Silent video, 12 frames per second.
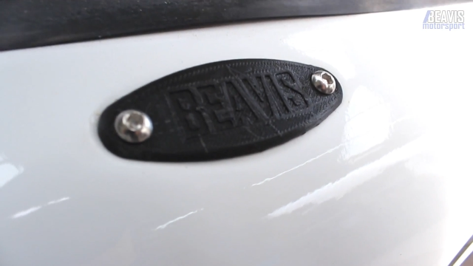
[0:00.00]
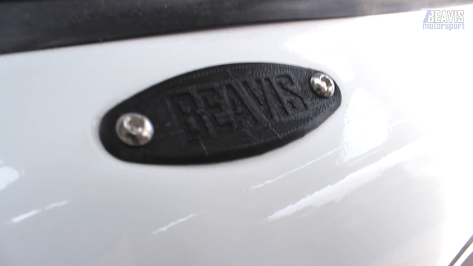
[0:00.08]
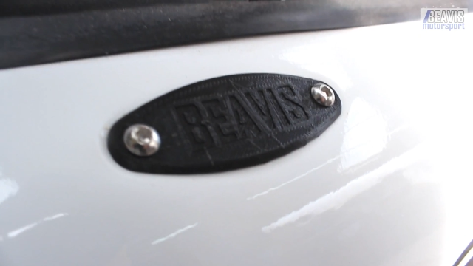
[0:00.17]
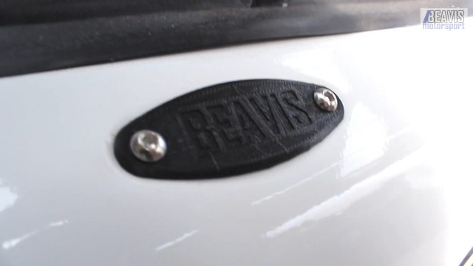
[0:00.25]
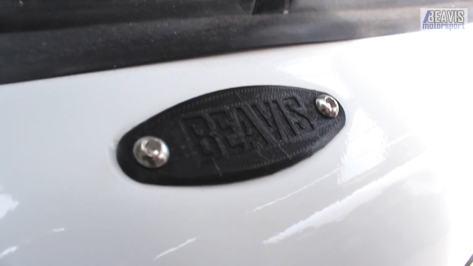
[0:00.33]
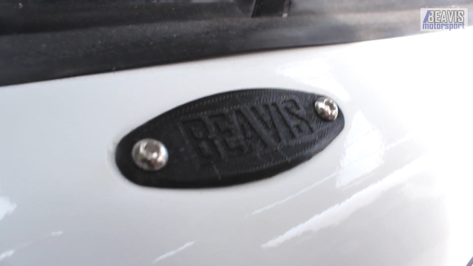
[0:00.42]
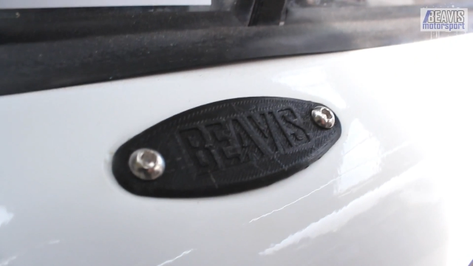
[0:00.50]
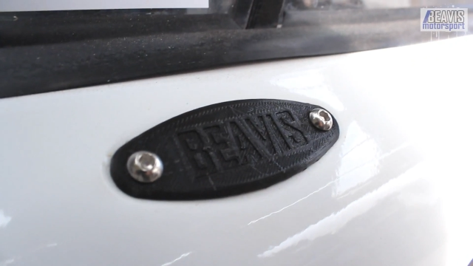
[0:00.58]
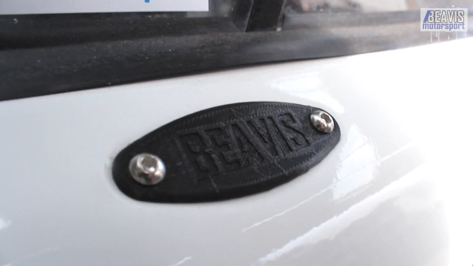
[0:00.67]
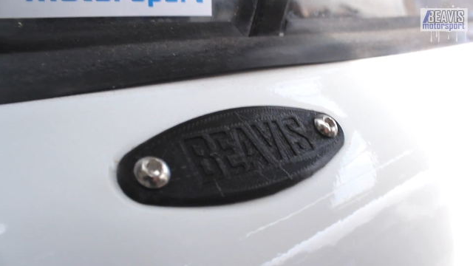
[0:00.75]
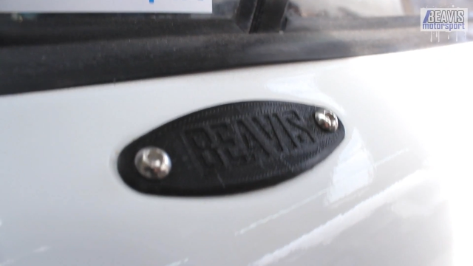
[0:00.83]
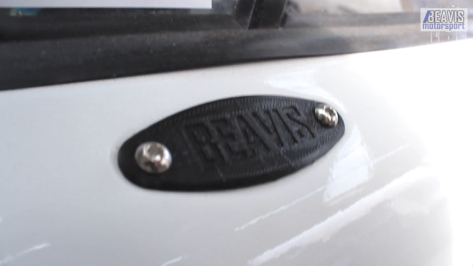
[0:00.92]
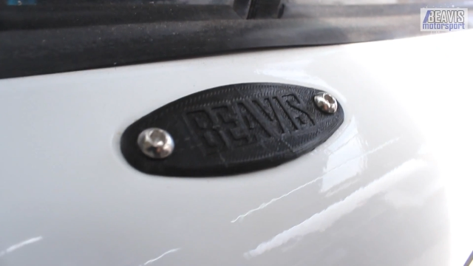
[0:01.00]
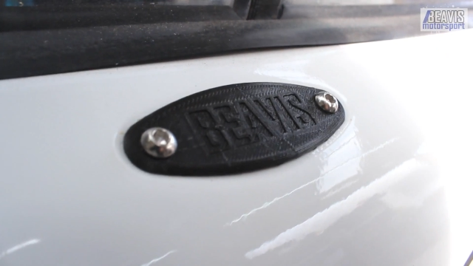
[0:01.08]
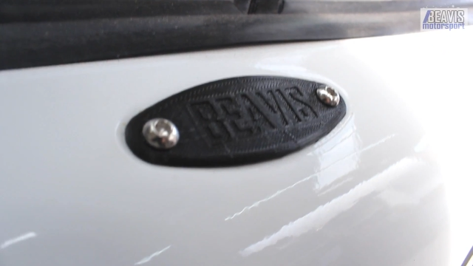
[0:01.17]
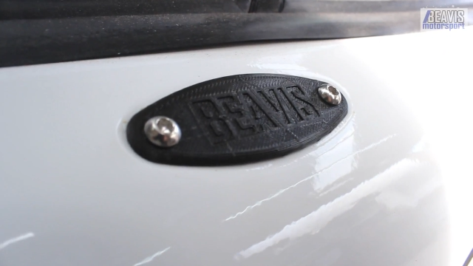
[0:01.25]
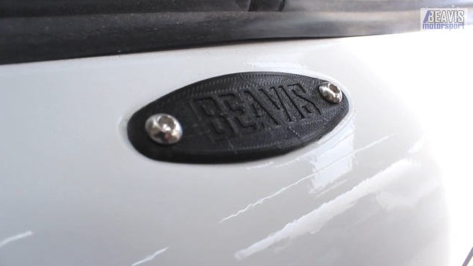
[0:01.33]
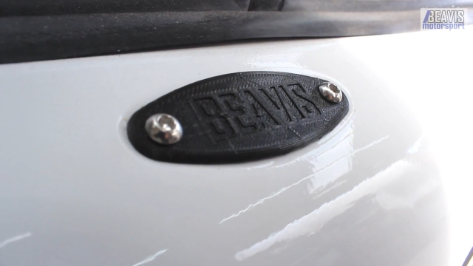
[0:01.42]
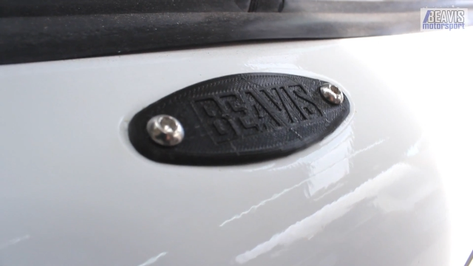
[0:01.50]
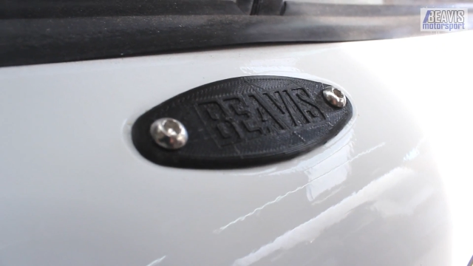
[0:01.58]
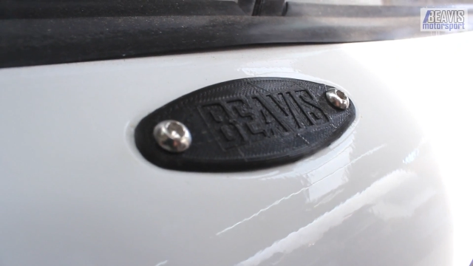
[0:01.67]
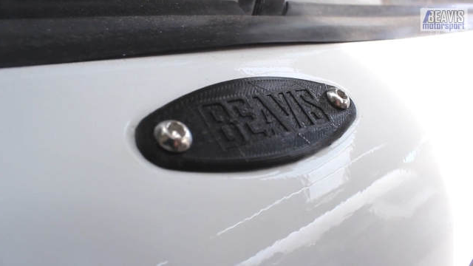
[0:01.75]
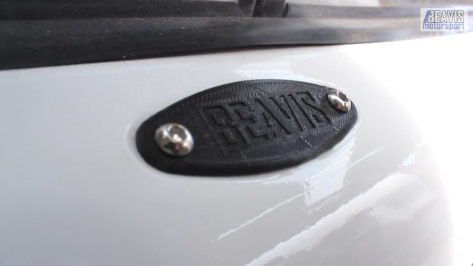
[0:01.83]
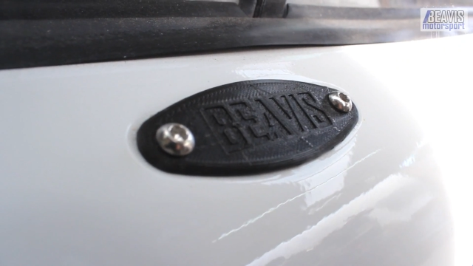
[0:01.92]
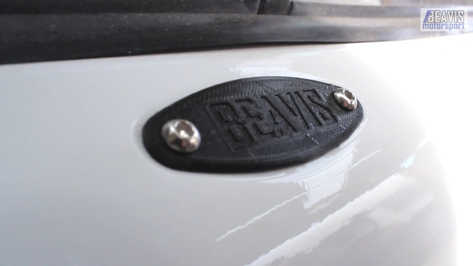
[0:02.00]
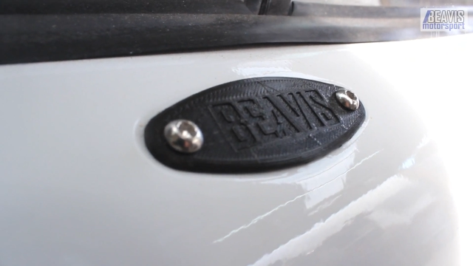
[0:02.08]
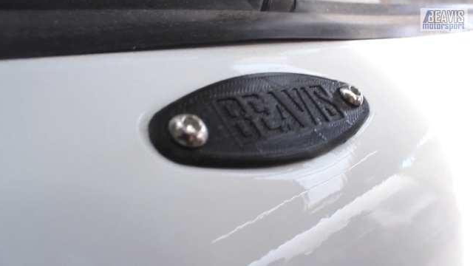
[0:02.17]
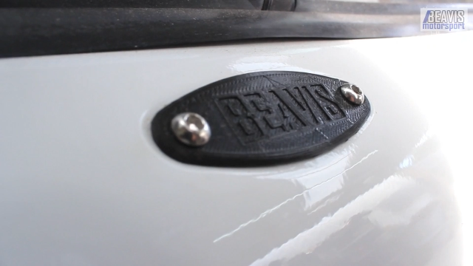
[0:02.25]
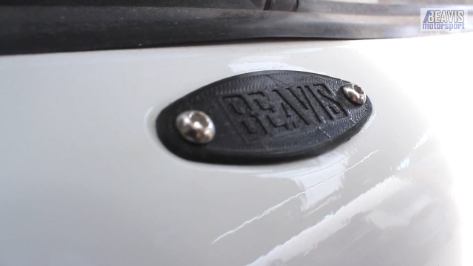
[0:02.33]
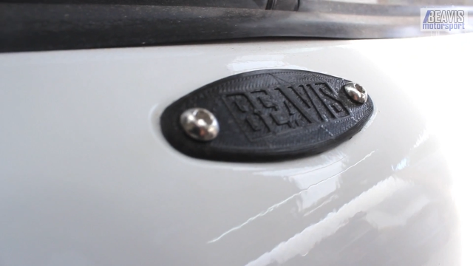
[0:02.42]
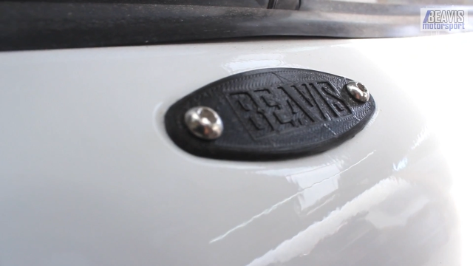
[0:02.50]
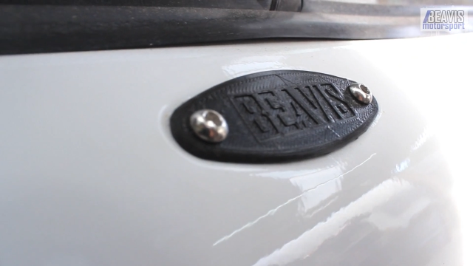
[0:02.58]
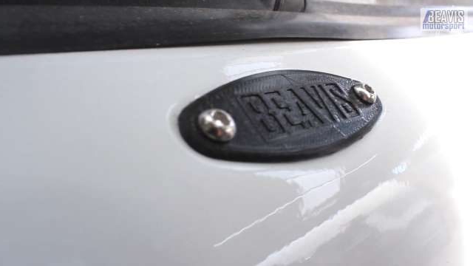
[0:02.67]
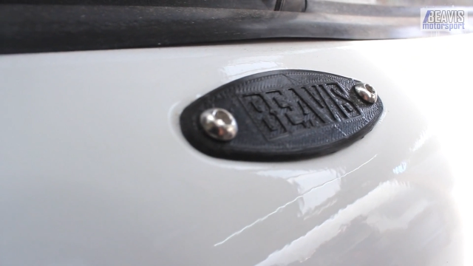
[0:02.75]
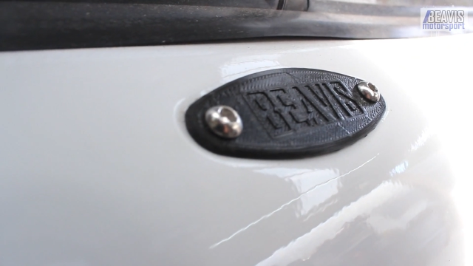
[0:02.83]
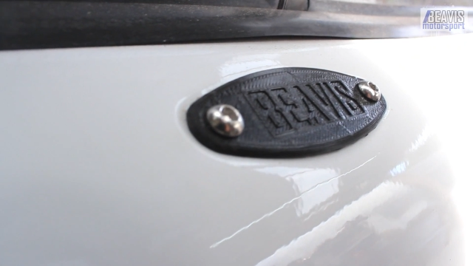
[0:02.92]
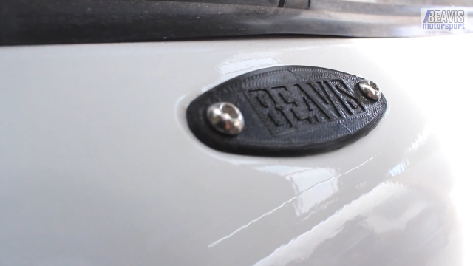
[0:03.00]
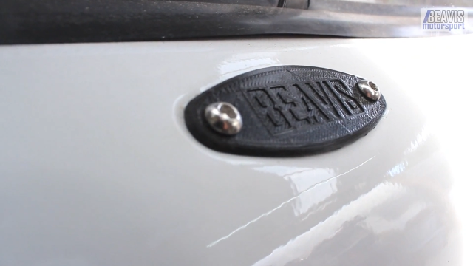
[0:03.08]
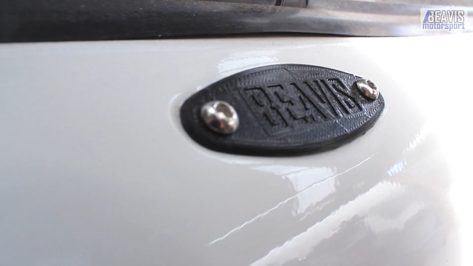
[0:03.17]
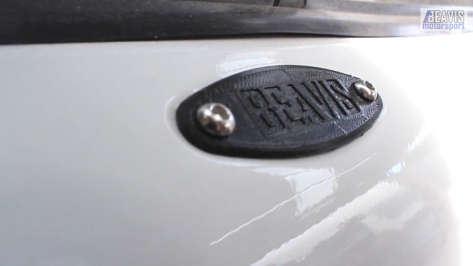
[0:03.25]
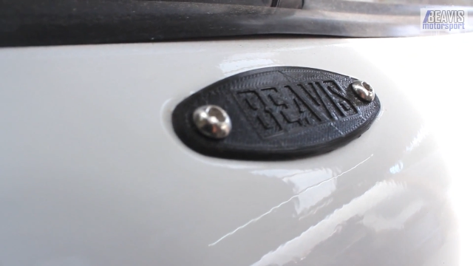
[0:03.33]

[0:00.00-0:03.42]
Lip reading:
Nobody's mouth can be seen.